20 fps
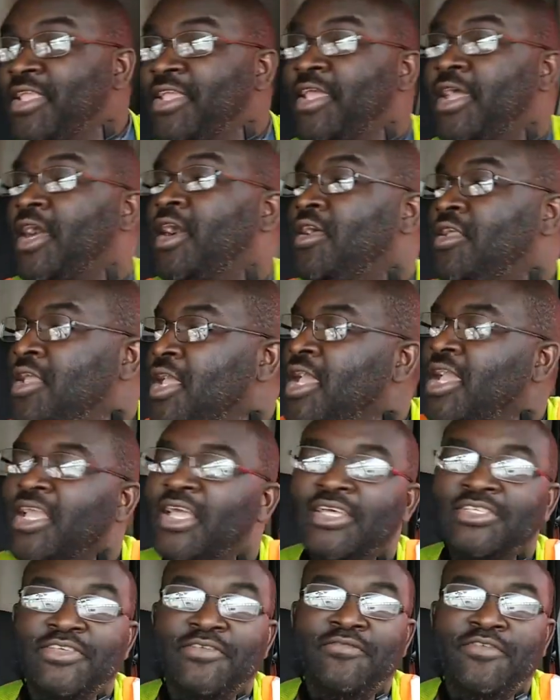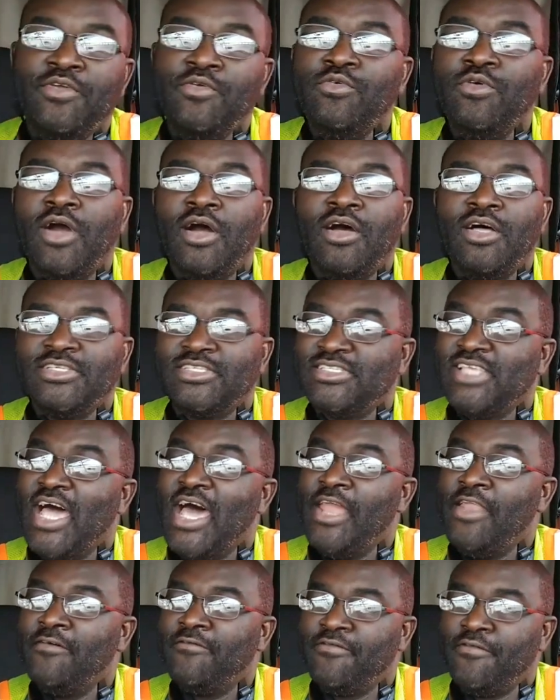Yeah, because if you
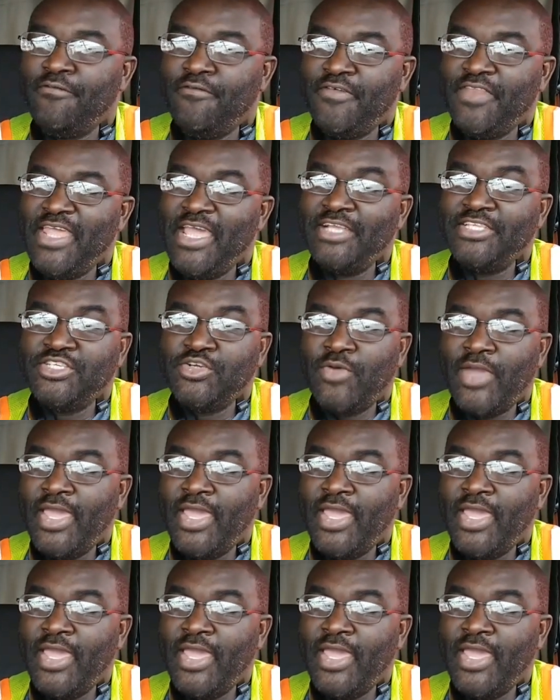sign up for financial